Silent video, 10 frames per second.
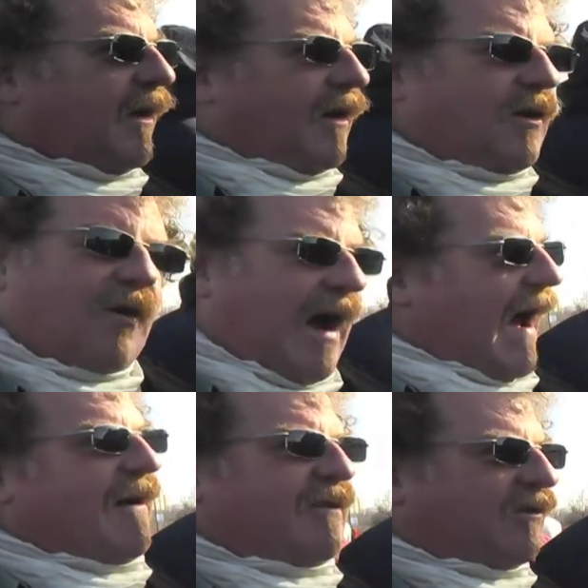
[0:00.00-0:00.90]
you
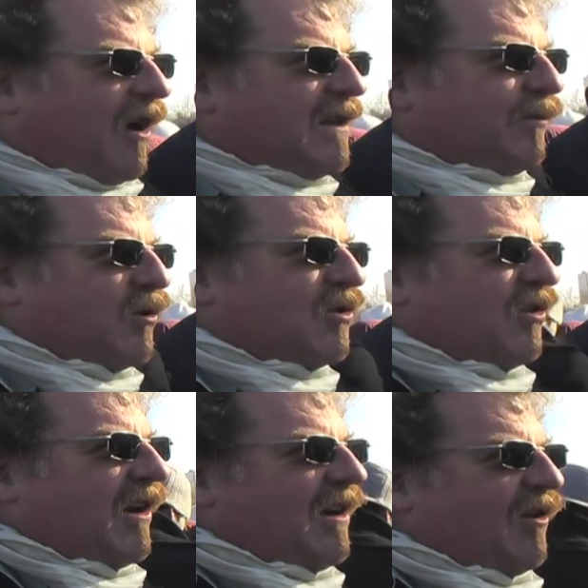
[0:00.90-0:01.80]
have the transport
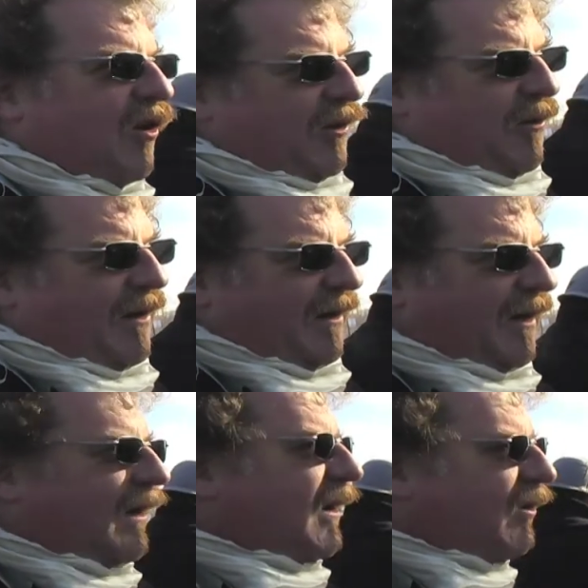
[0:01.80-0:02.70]
strike in Ottawa,
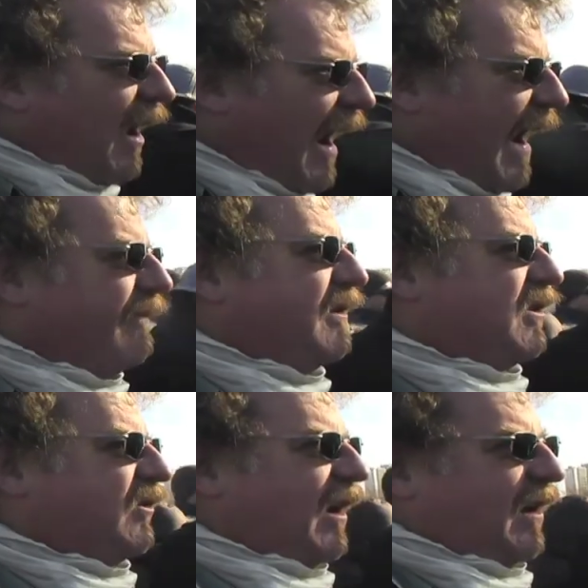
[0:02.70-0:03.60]
you have the
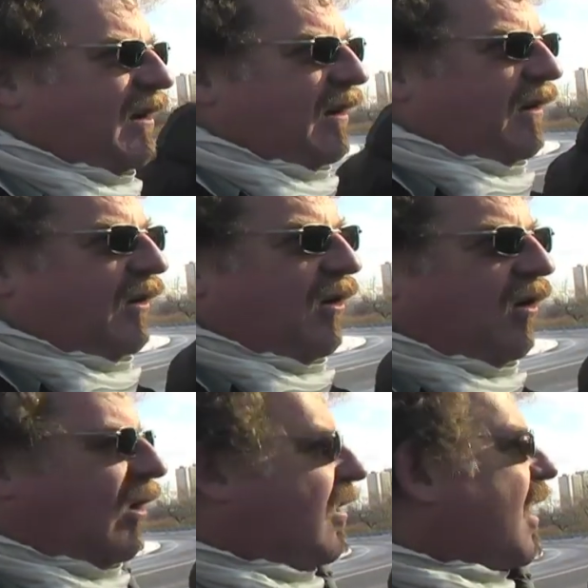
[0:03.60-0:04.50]
strike here in
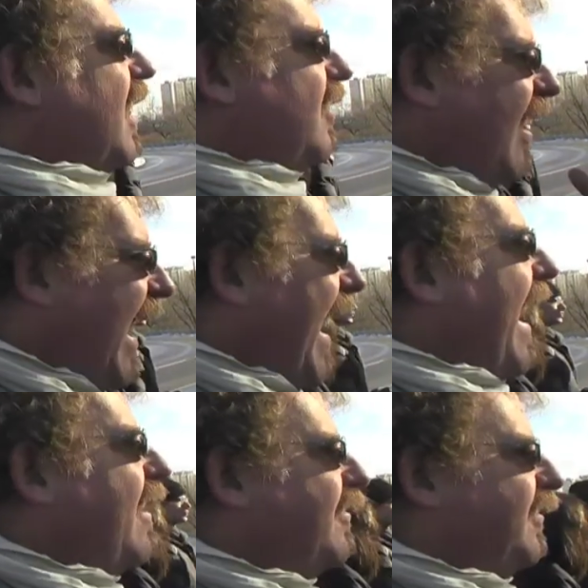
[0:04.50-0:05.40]
York, you
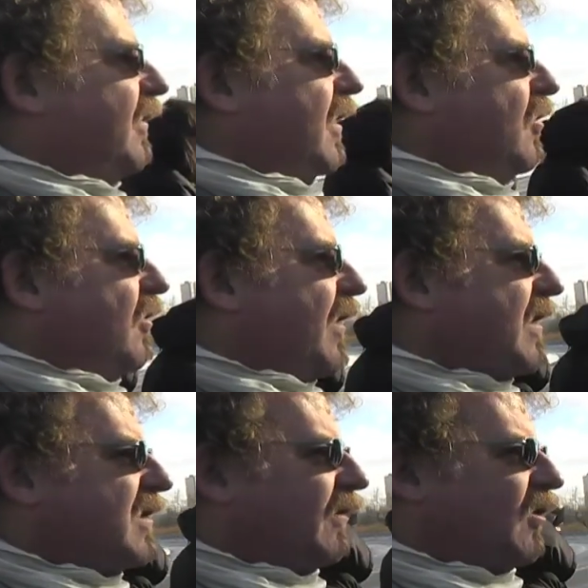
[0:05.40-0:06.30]
have
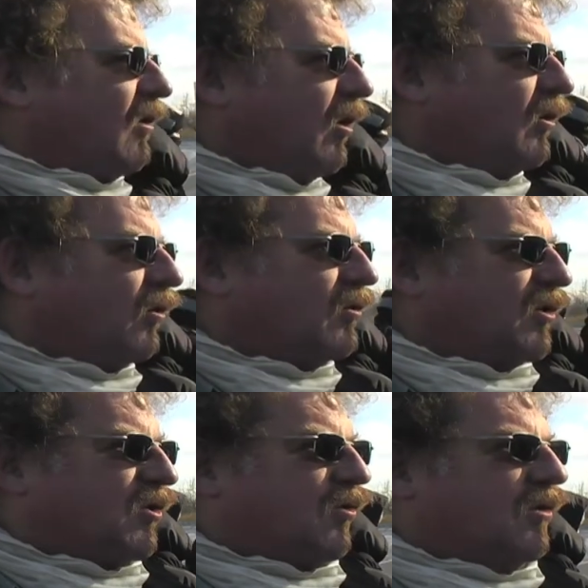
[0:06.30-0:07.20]
University of Toronto
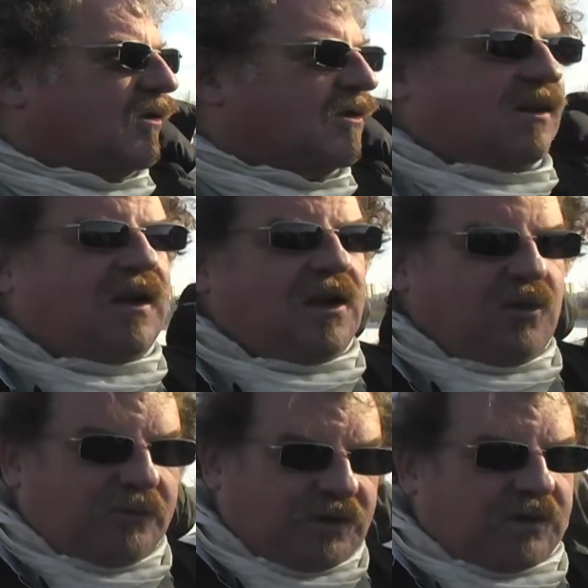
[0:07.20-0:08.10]
students
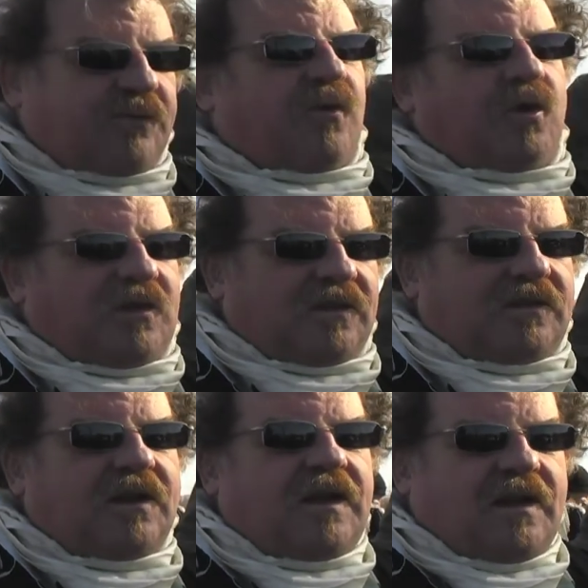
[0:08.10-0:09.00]
who've just voted
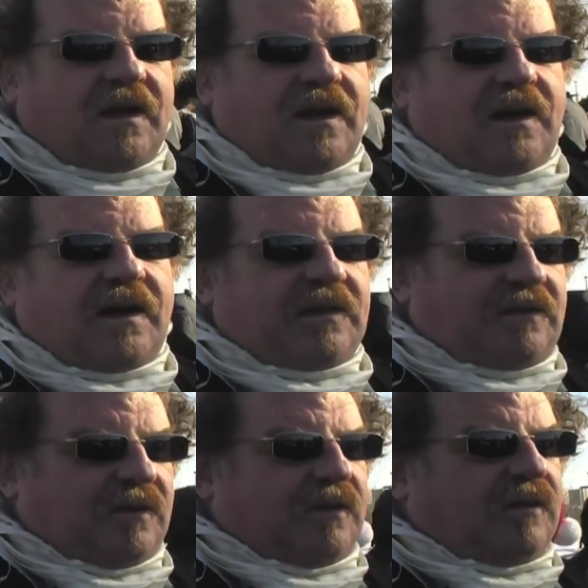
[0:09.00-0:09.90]

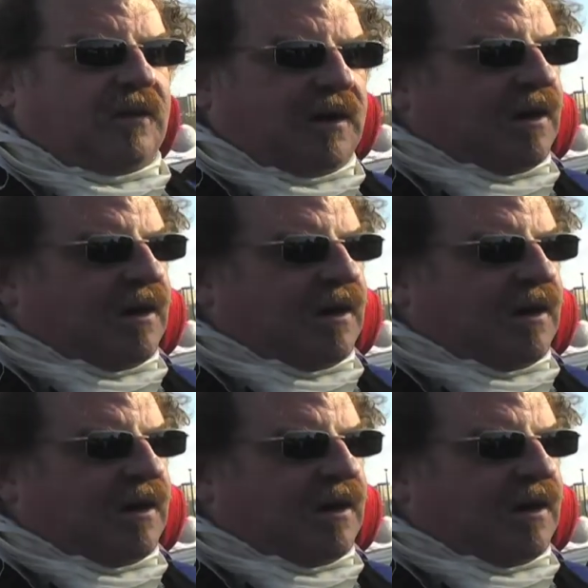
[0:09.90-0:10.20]
to